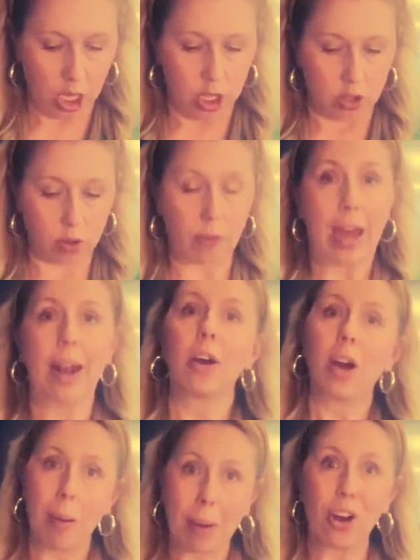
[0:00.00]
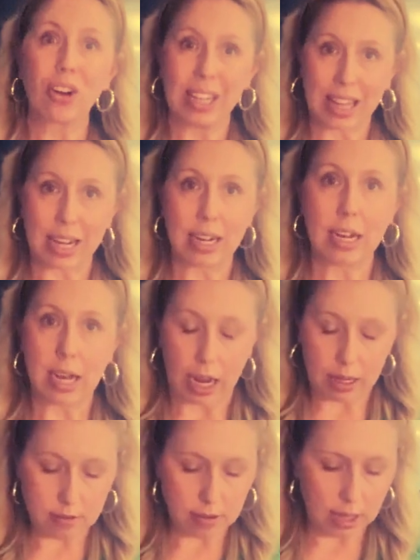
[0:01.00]
So that it'll come out clean and
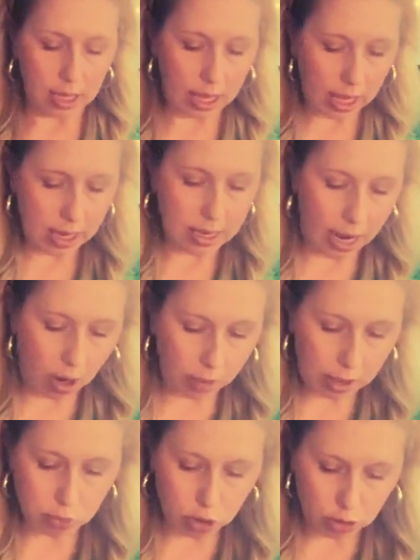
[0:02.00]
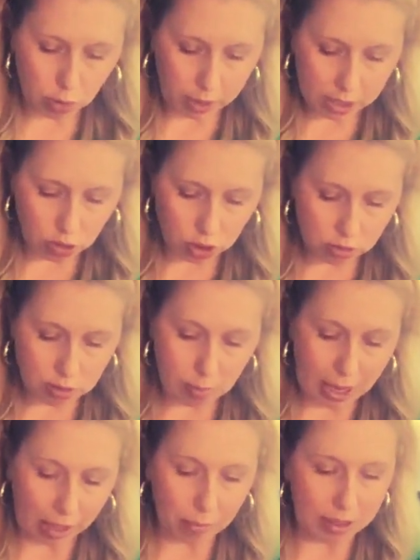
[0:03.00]
nice. And now I'm just going to use the
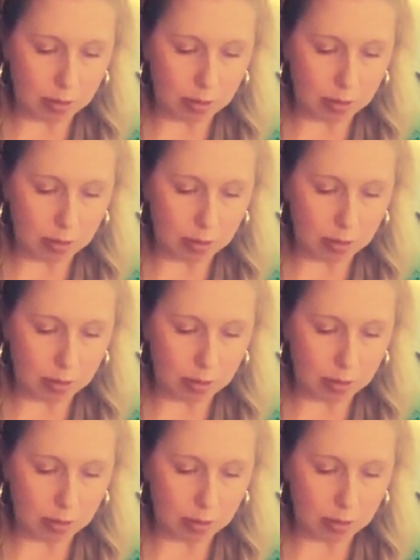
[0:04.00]
back of my